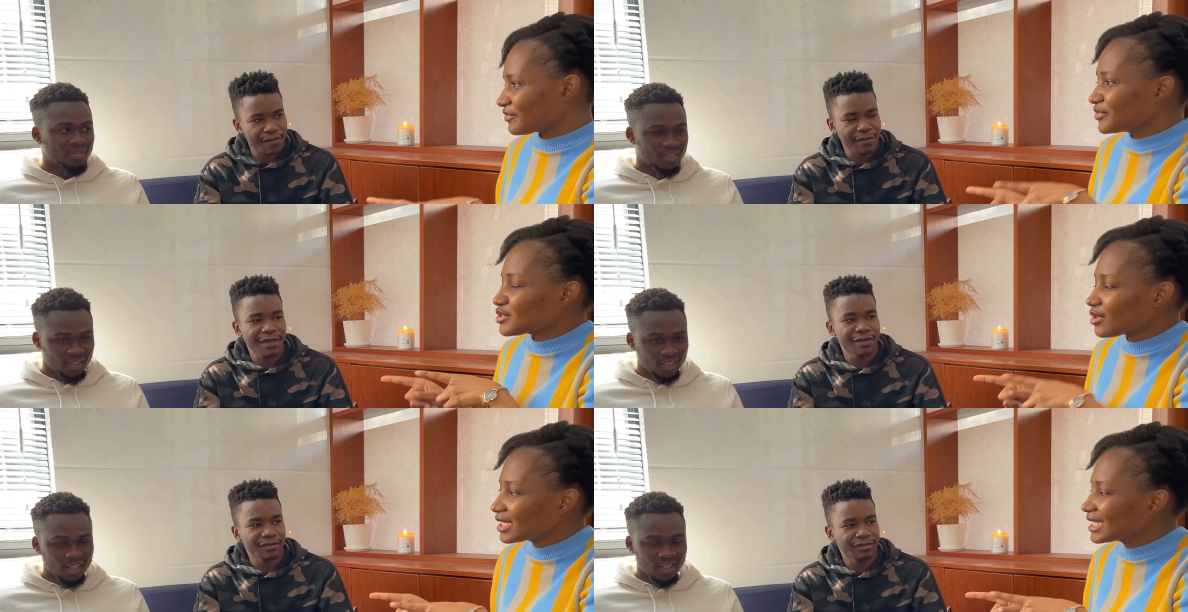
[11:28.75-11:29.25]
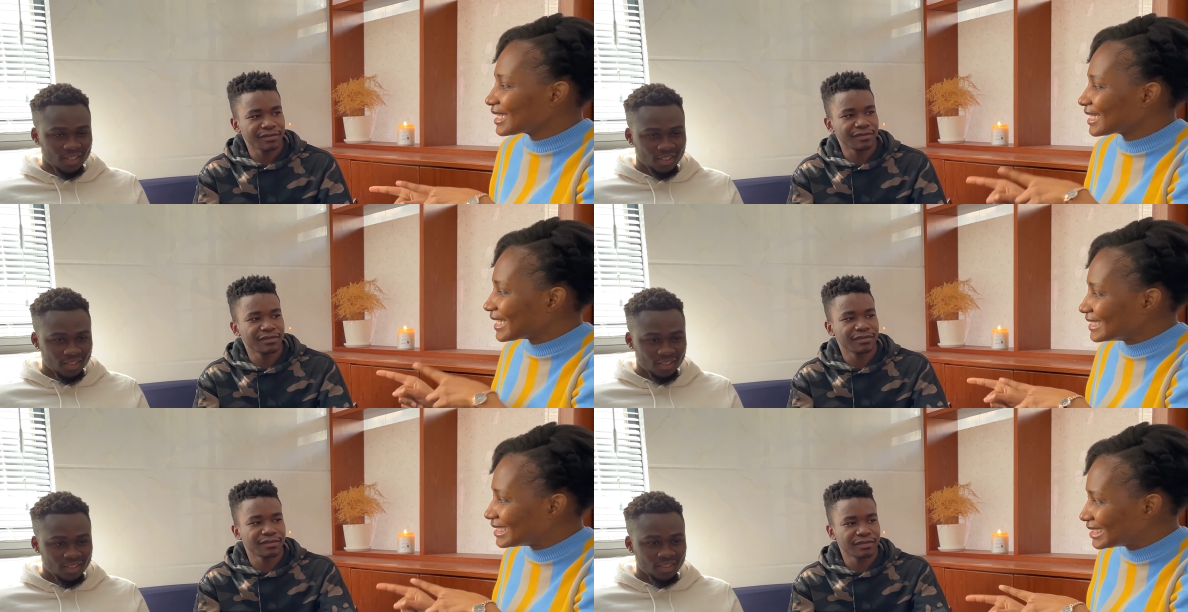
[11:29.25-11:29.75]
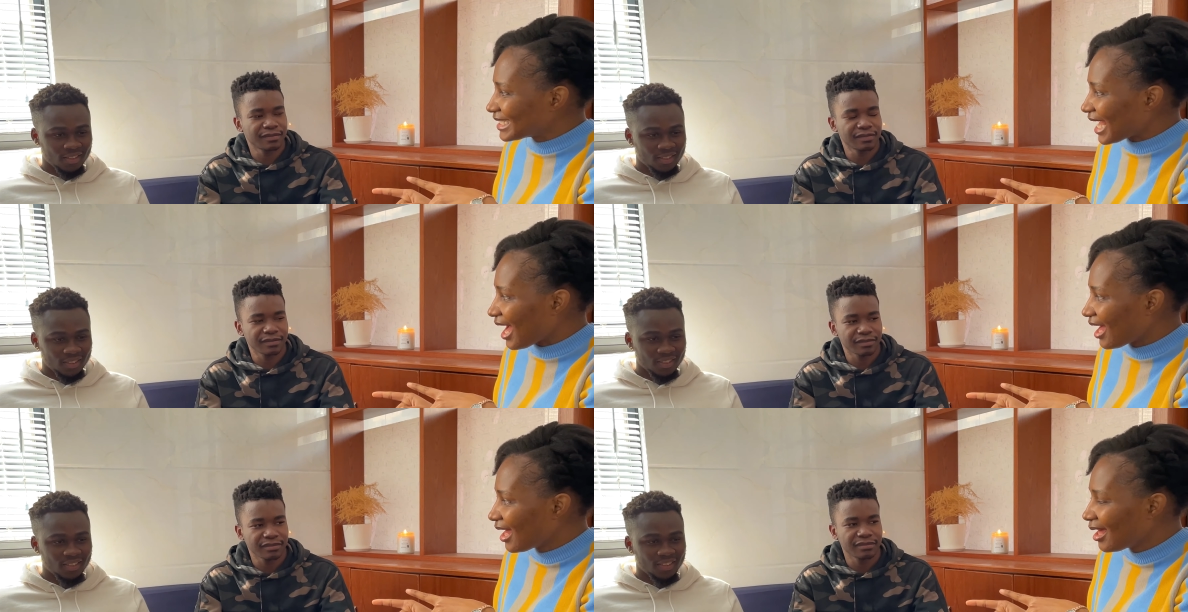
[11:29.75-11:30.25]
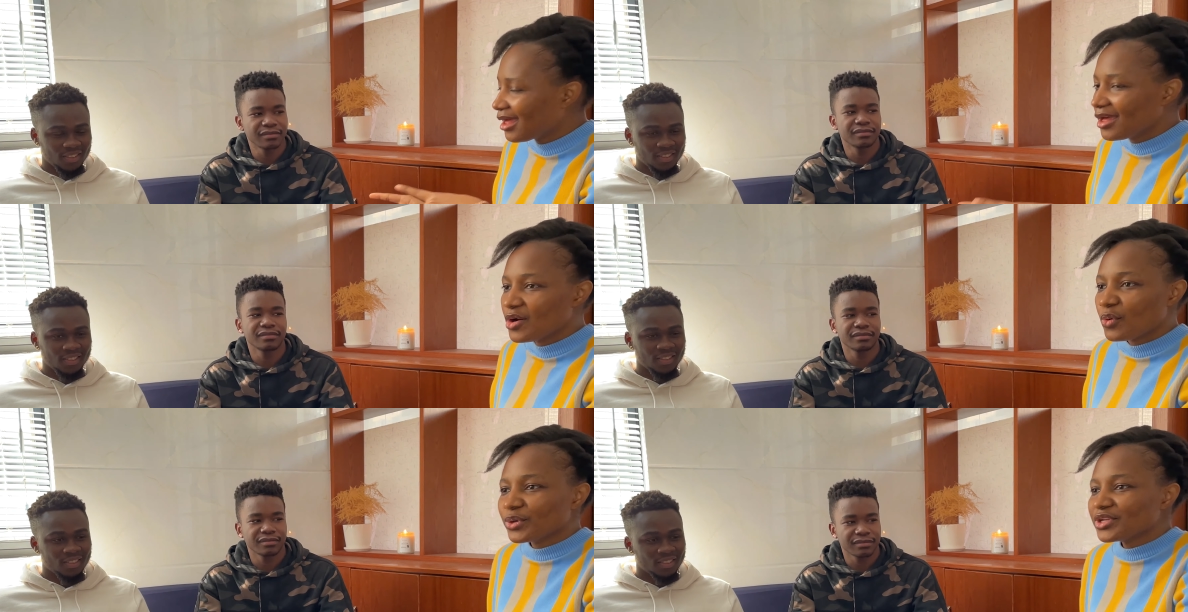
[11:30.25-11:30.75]
Speaker 1: if you studied in Nigeria,
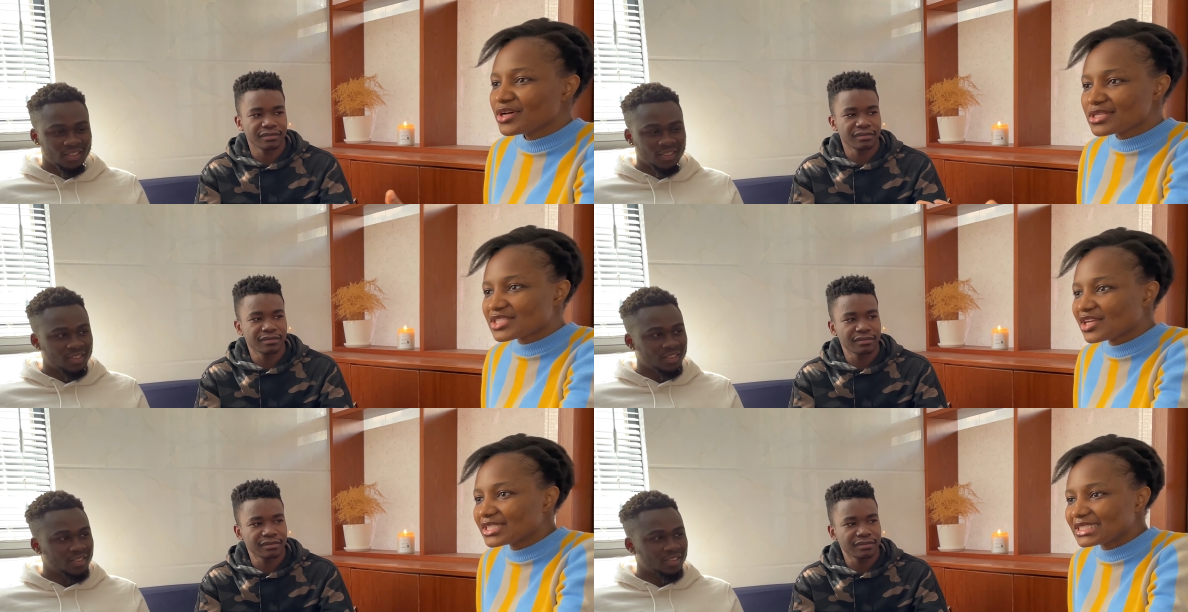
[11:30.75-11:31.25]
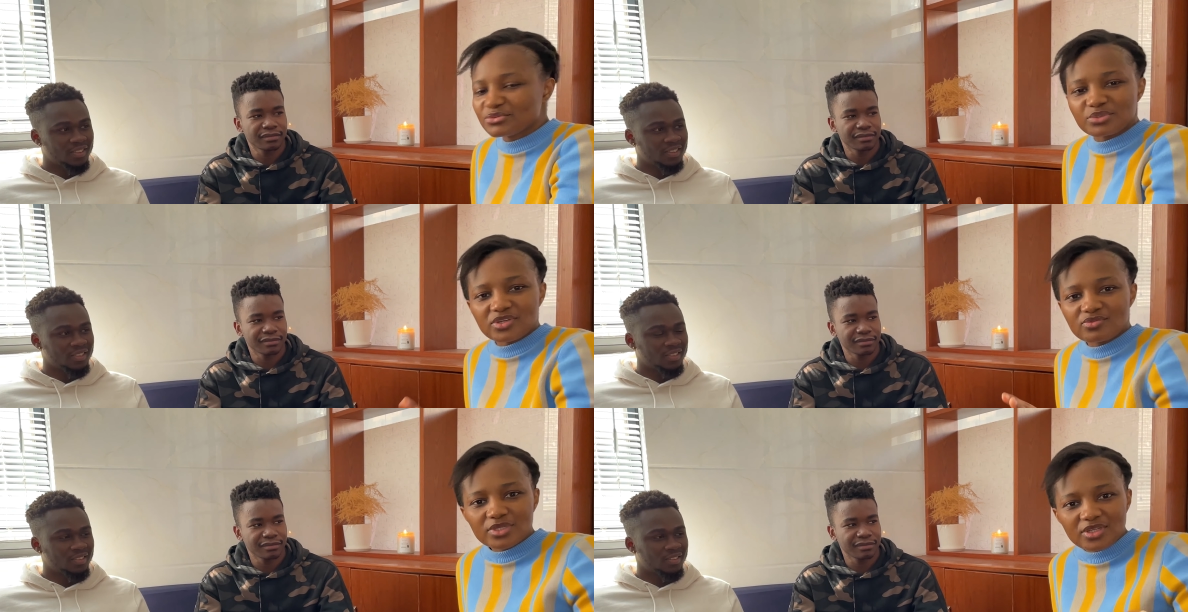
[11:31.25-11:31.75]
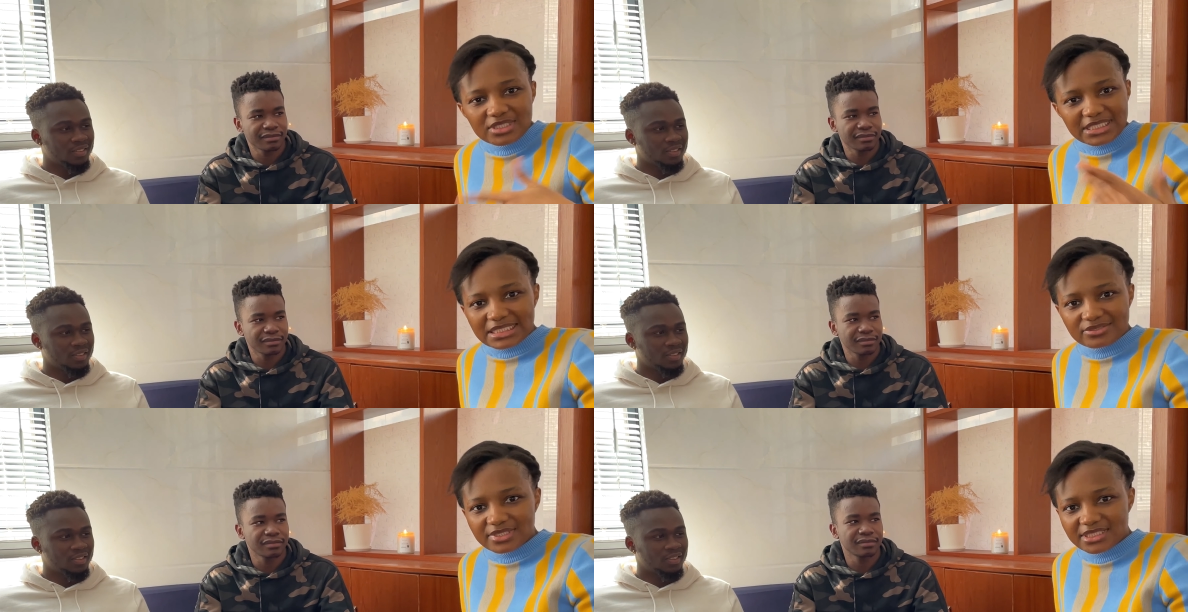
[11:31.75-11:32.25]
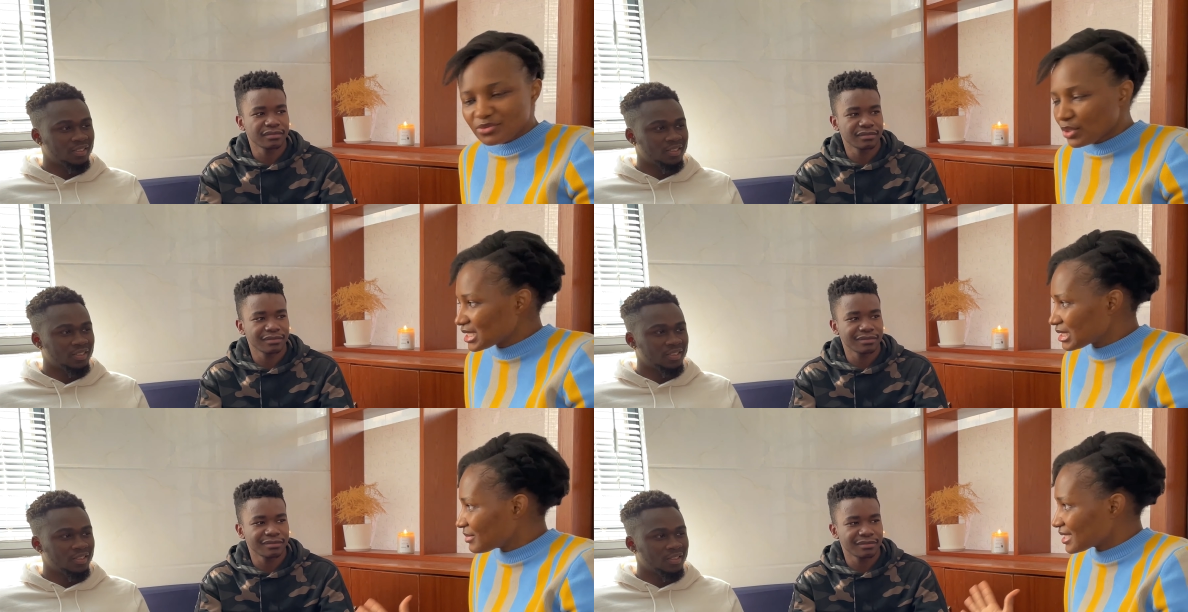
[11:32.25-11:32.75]
we don't study. We don't, we know they read
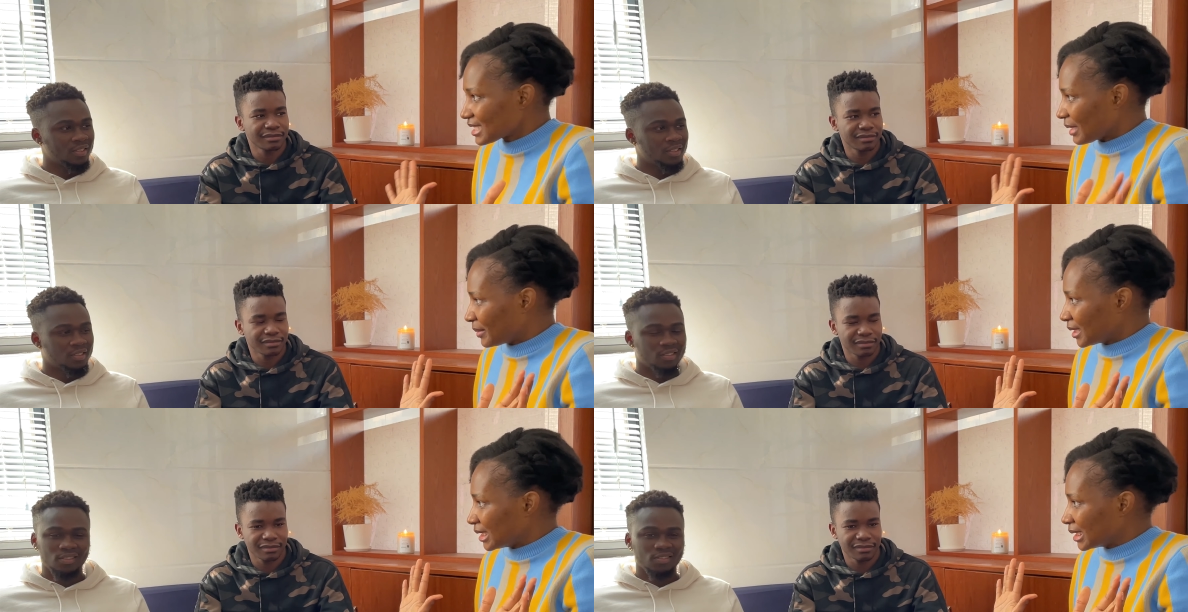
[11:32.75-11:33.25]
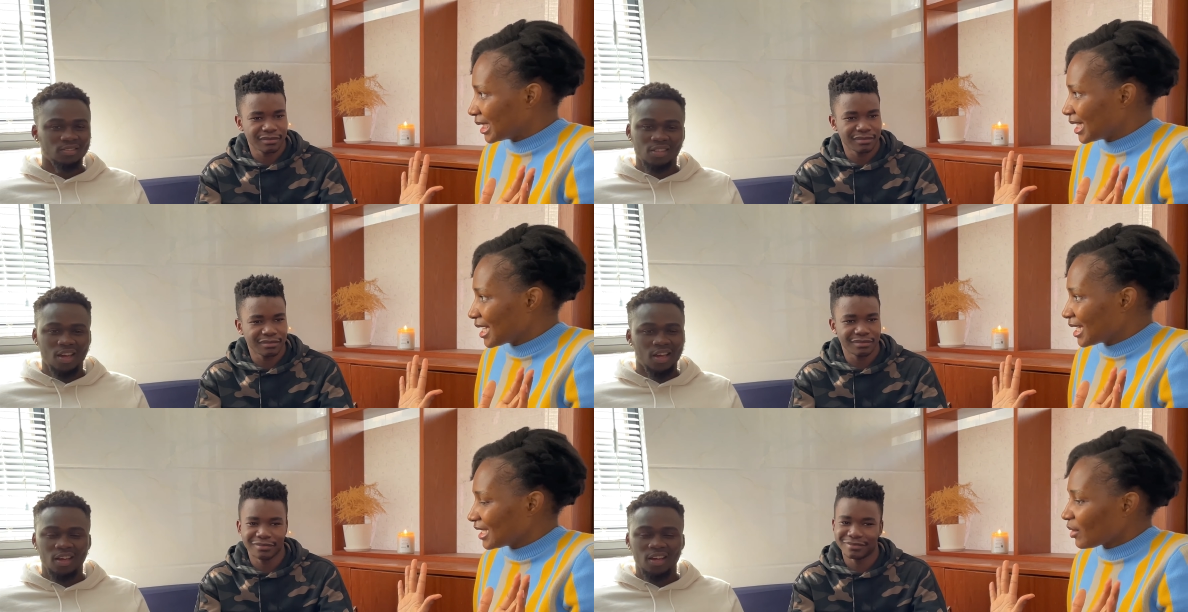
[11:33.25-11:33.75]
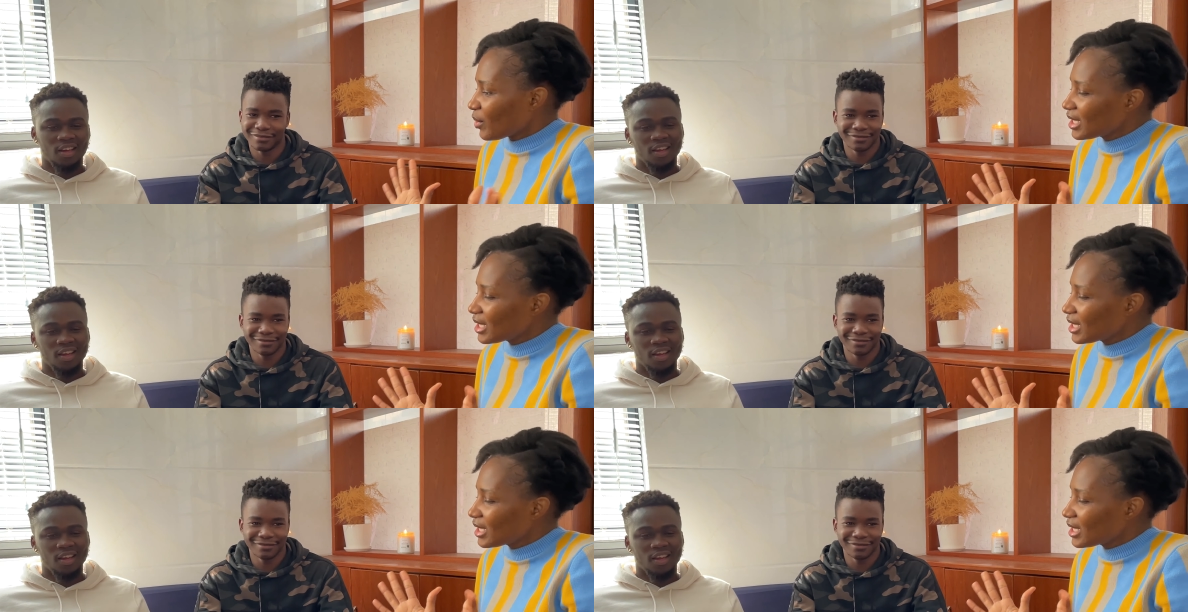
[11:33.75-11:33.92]
when semester begins. Nah. Now